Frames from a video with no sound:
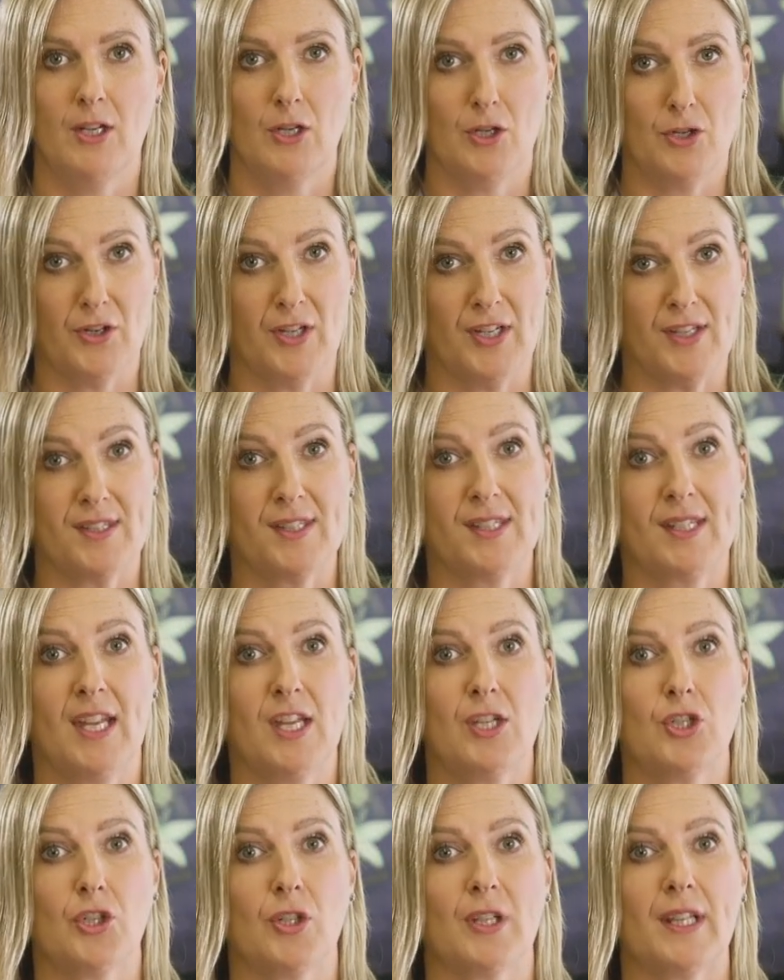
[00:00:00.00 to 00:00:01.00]
You can
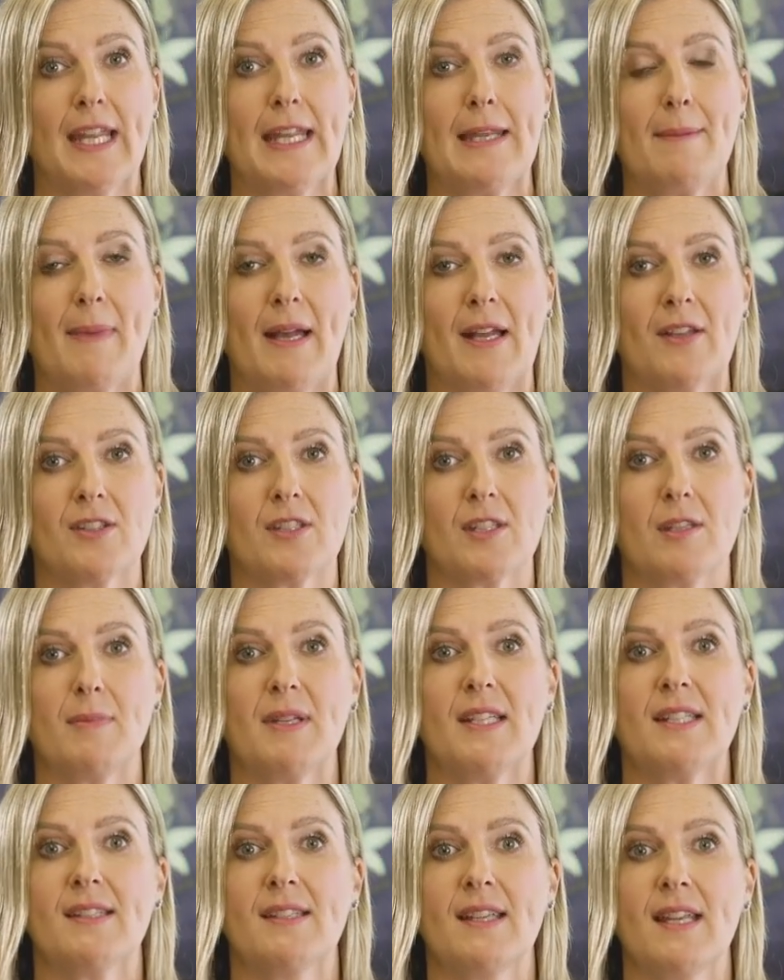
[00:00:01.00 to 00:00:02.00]
schedule emails to
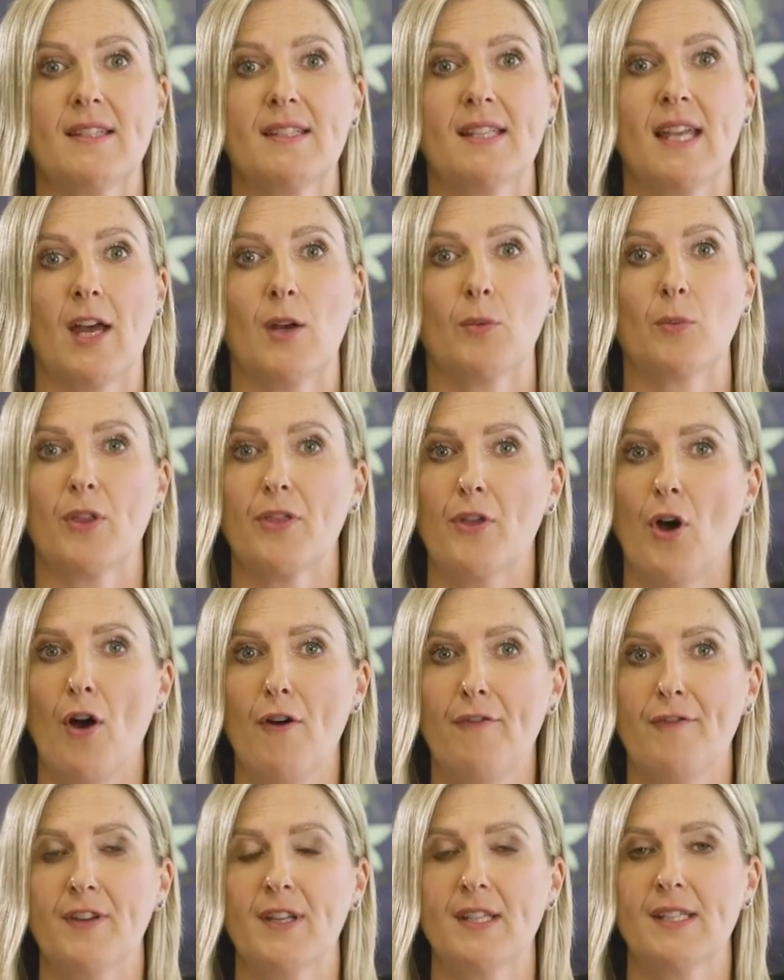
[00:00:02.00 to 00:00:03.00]
be sent out with
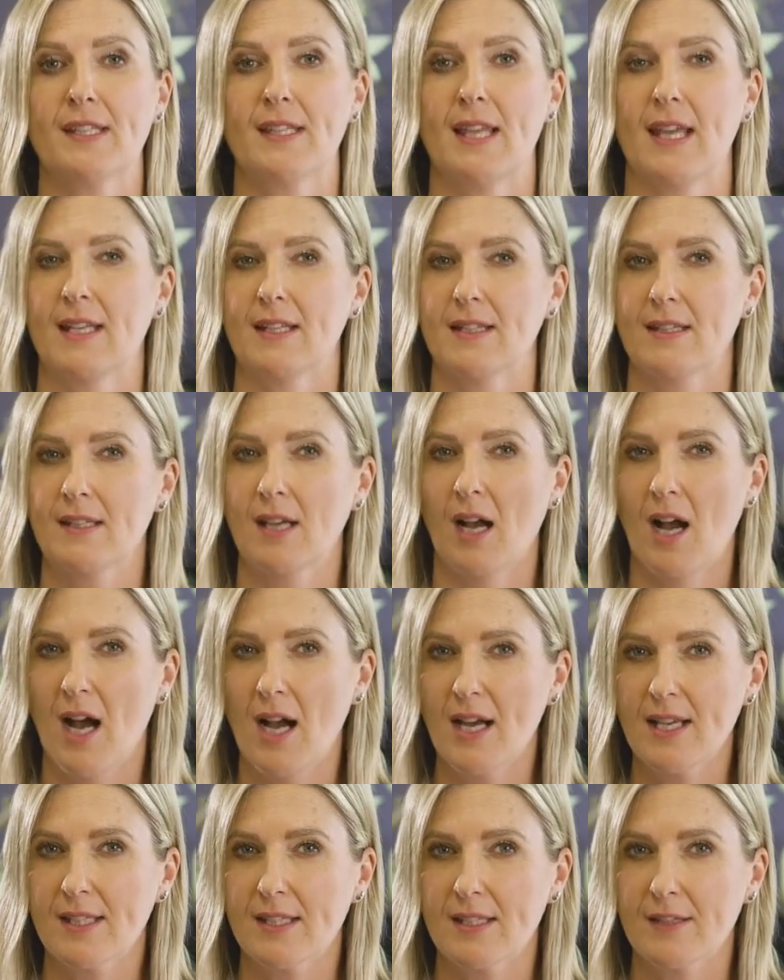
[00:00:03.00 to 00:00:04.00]
offers that
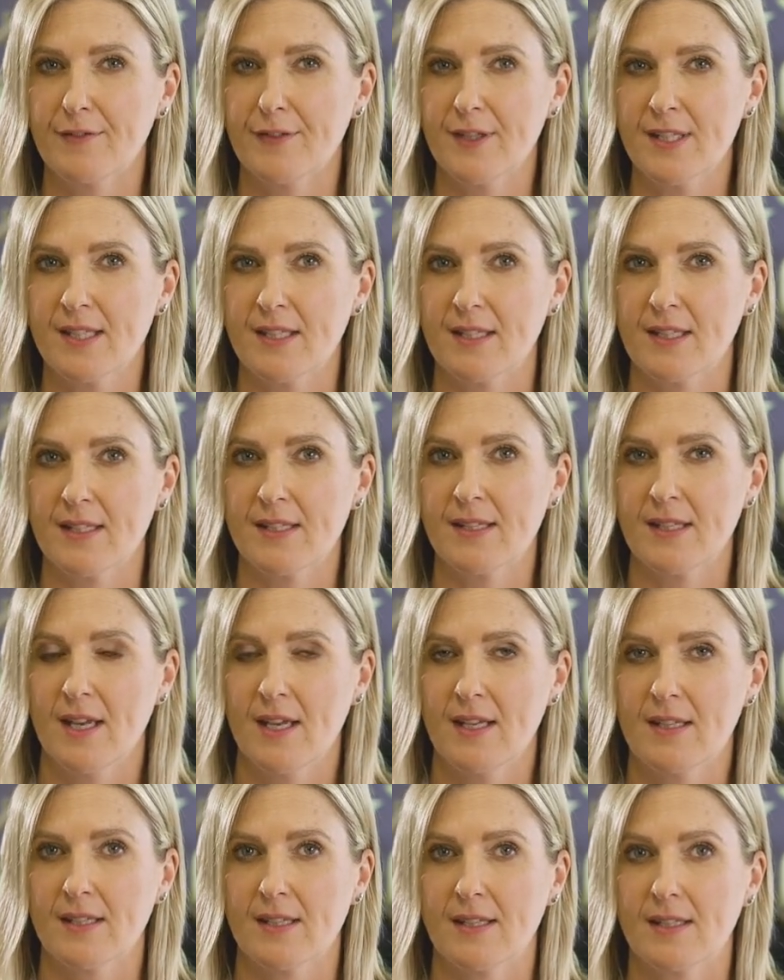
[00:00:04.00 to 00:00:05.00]
entice the visitors
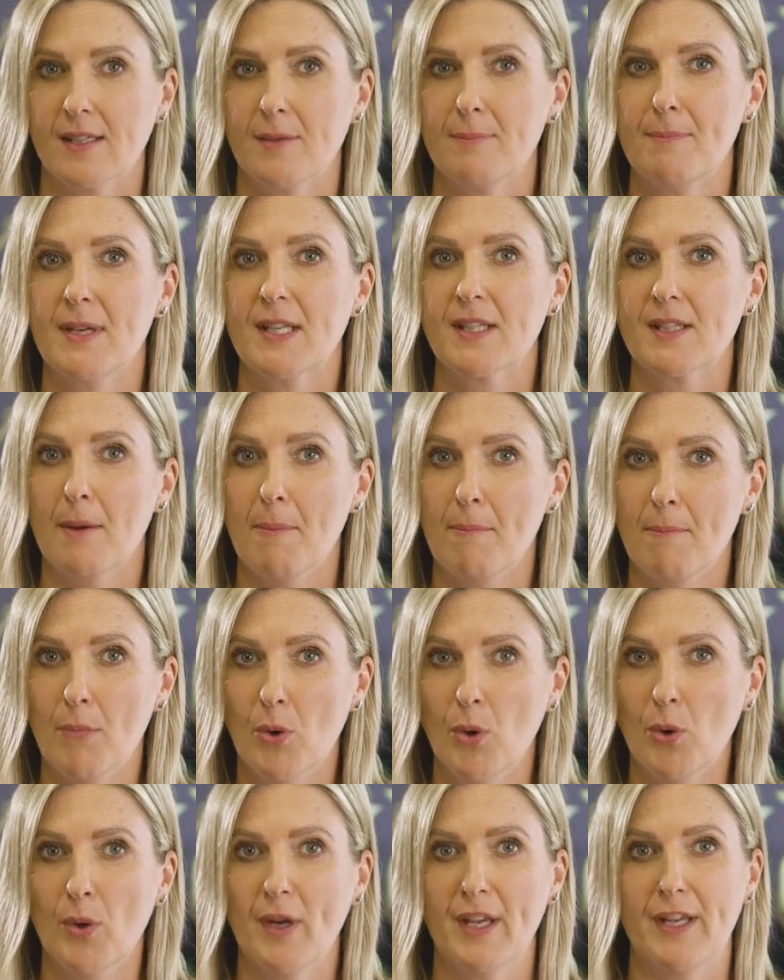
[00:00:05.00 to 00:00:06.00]
to submit
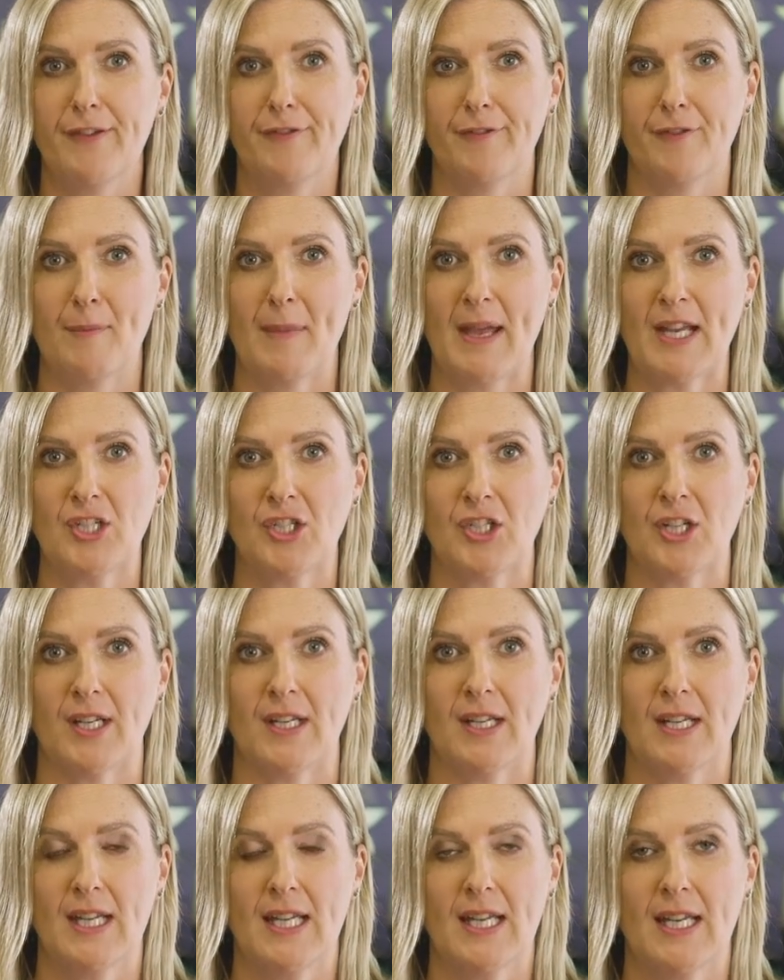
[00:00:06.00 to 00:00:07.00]
more
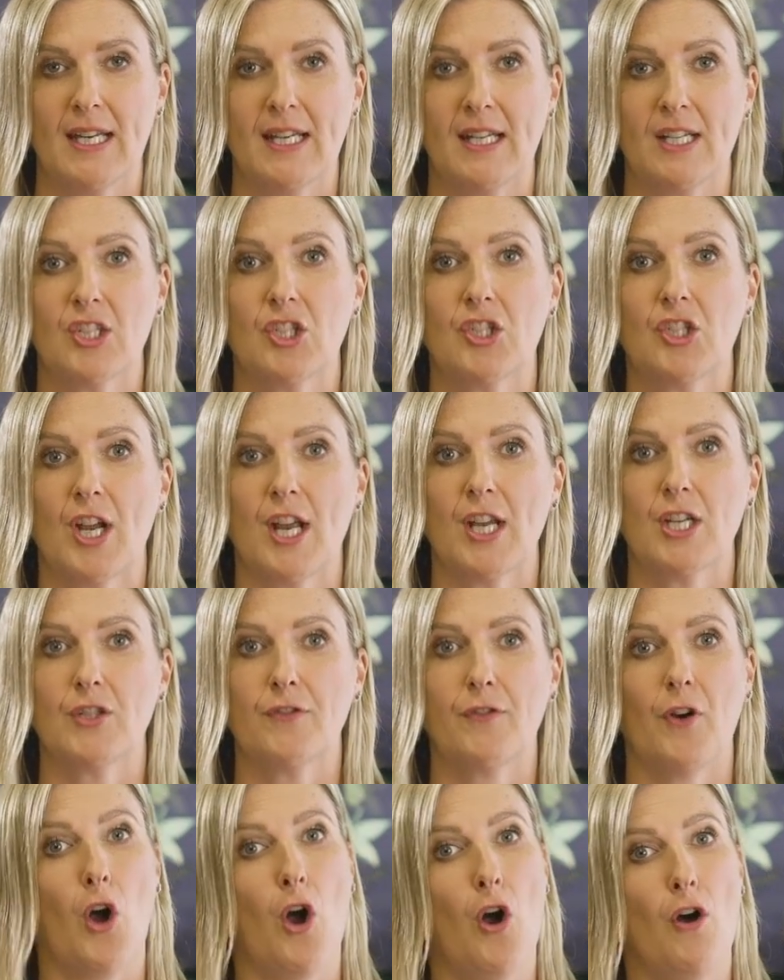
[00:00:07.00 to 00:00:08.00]
information in exchange
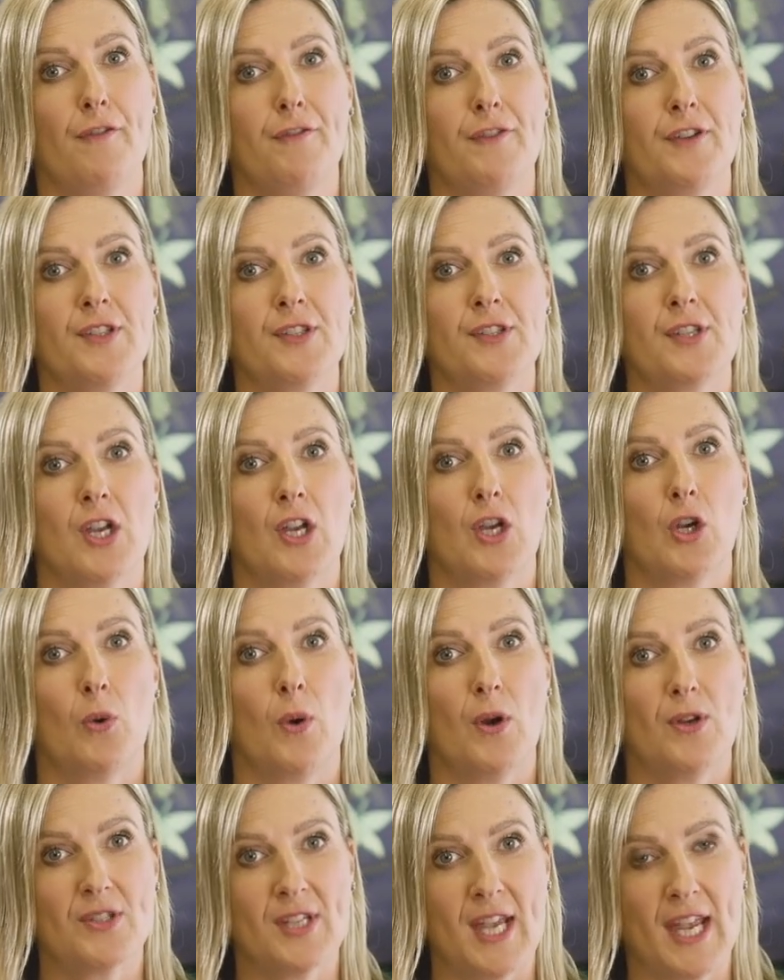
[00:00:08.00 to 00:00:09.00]
for offers,
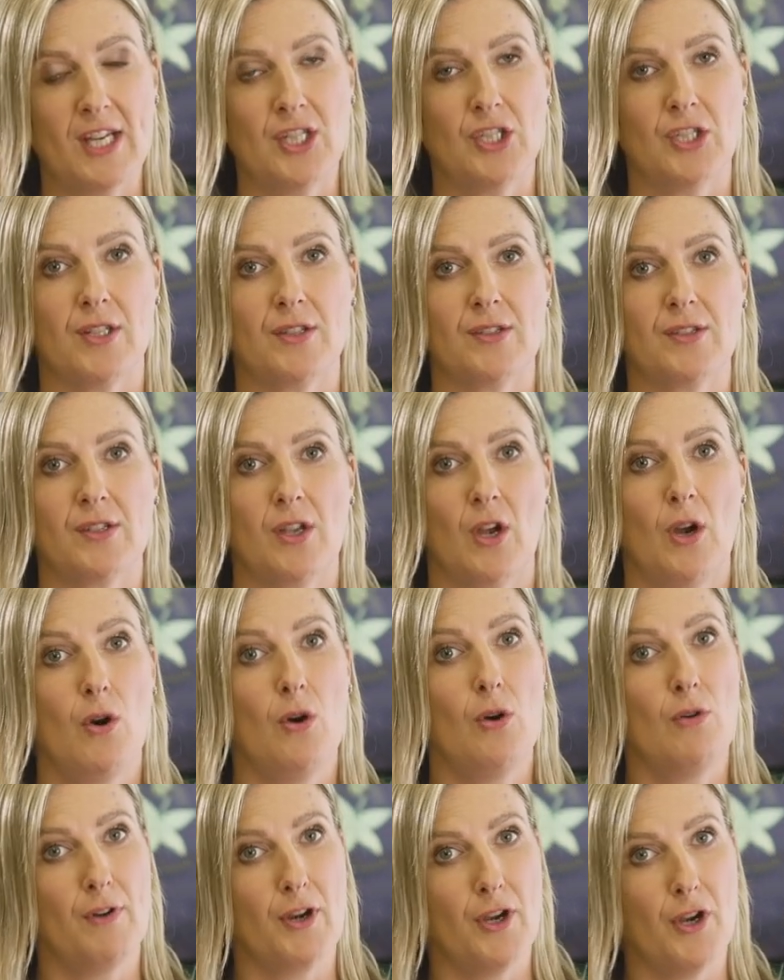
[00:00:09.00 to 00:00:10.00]
quotations,
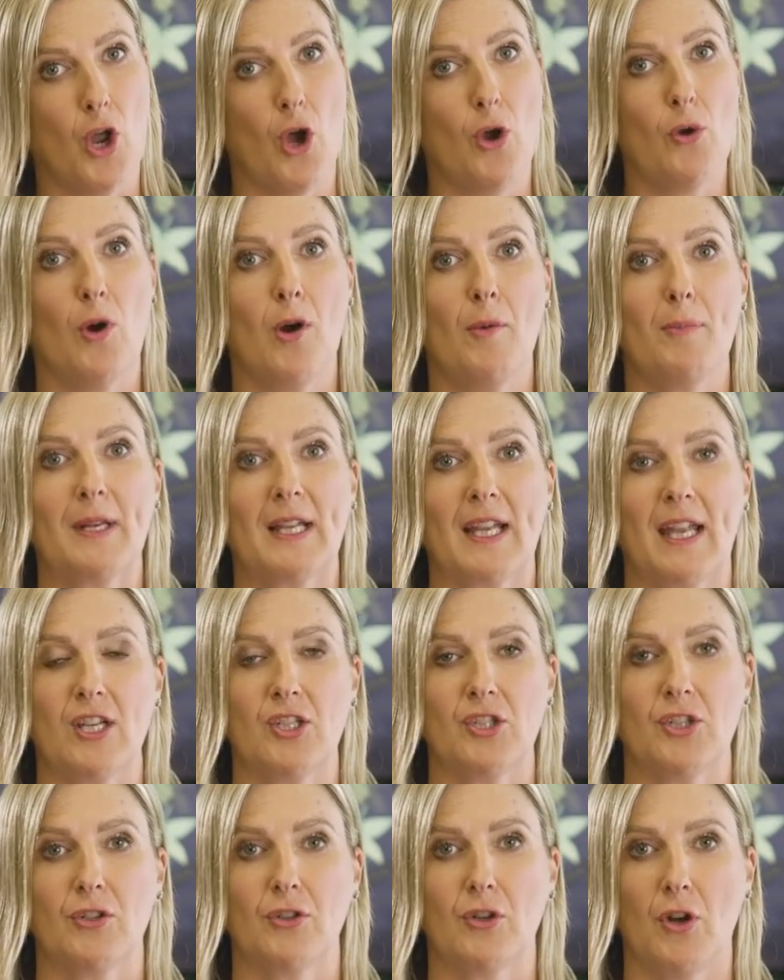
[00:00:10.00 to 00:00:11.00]
or a
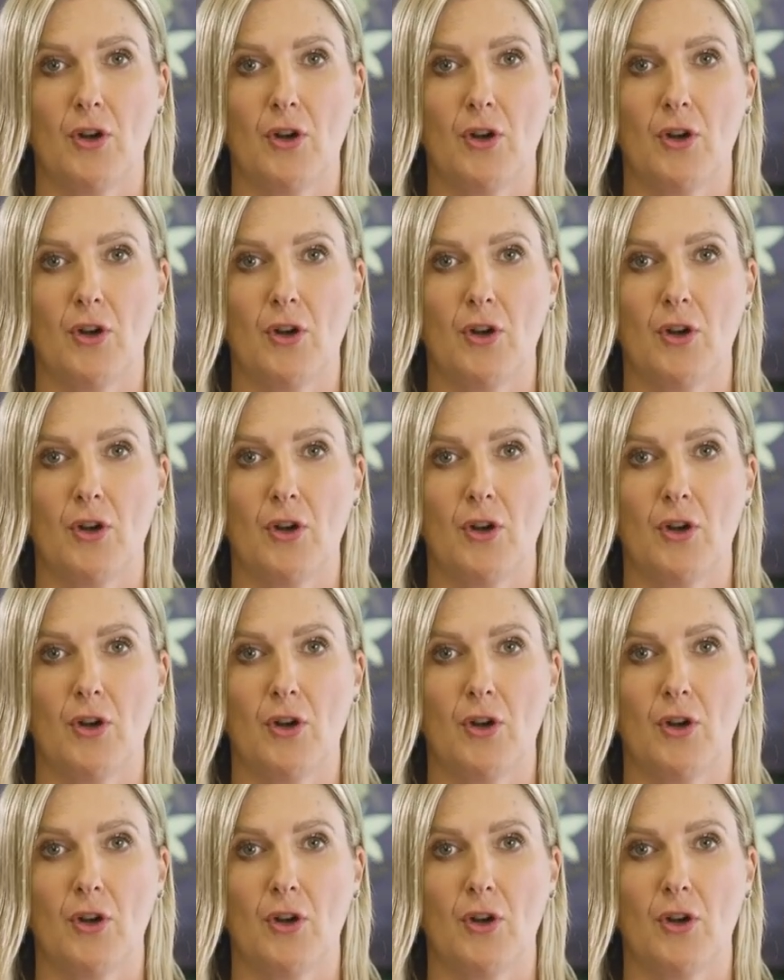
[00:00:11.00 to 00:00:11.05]
no-obligation